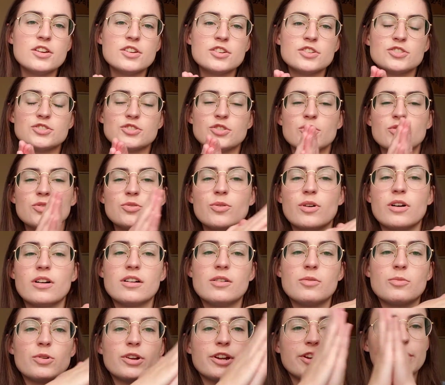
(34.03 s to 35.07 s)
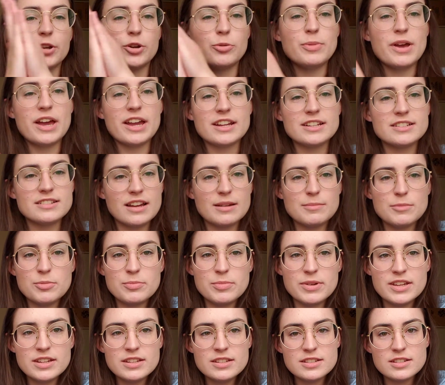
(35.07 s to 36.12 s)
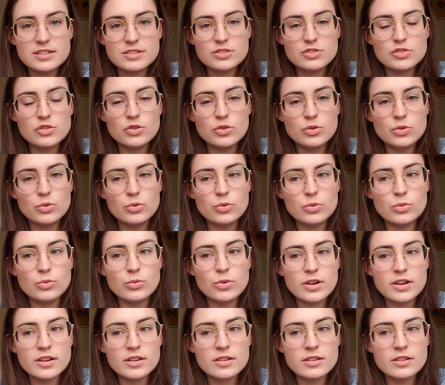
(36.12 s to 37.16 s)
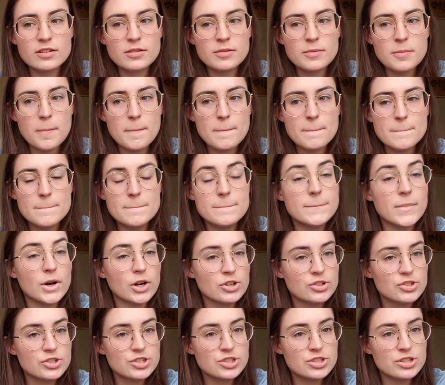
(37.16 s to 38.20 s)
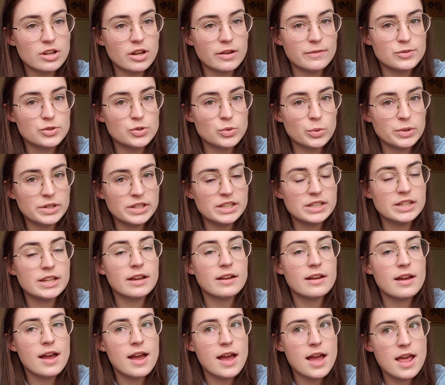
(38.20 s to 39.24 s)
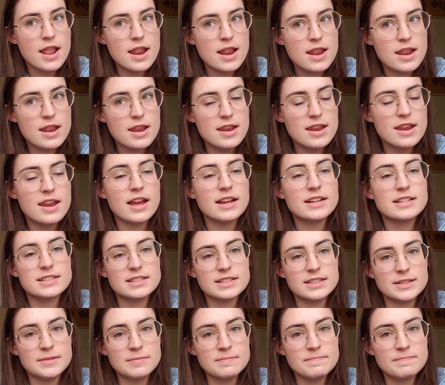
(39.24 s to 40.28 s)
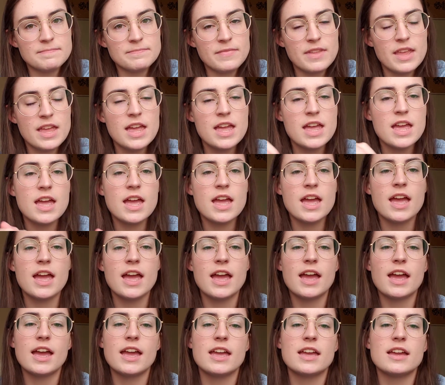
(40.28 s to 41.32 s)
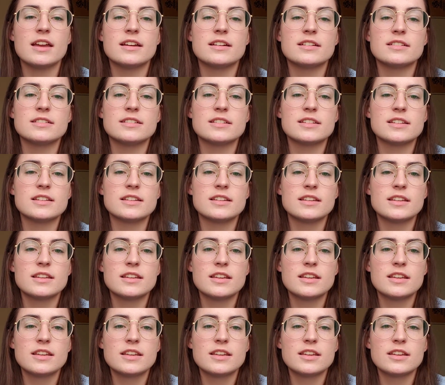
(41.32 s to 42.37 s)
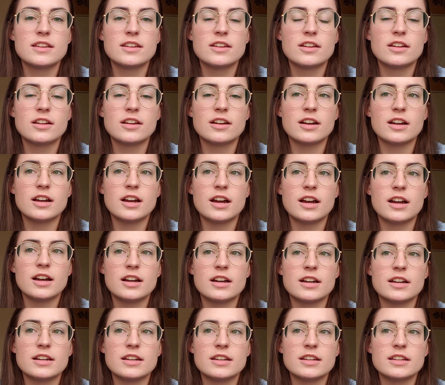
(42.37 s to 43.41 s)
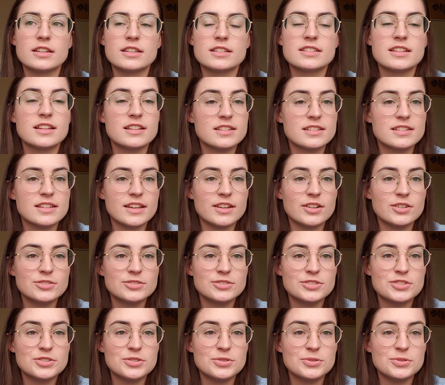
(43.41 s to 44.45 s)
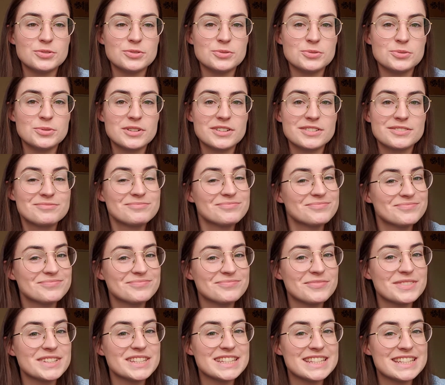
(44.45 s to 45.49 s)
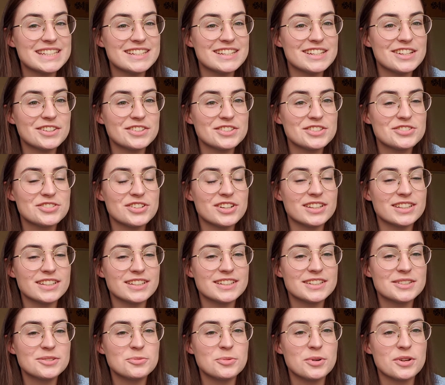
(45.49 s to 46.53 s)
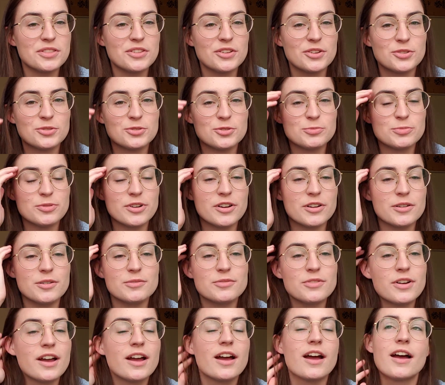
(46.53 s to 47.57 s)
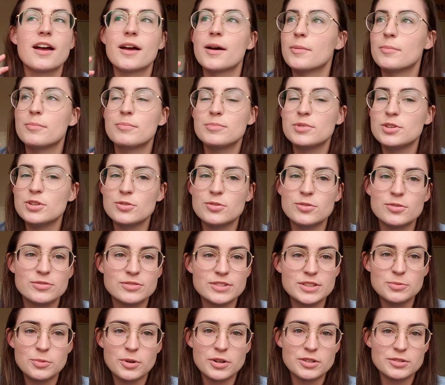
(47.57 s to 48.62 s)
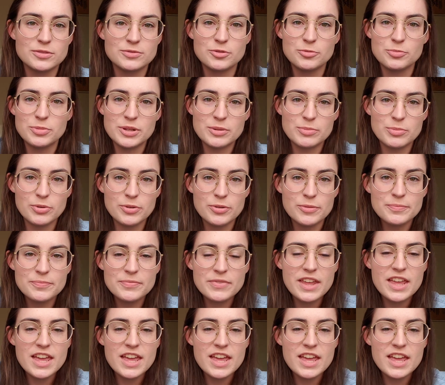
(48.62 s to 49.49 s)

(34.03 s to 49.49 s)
So we're going to go back in time a bit to March of 2019, and I set sail to Sydney, Australia with a group of beautifully wonderful people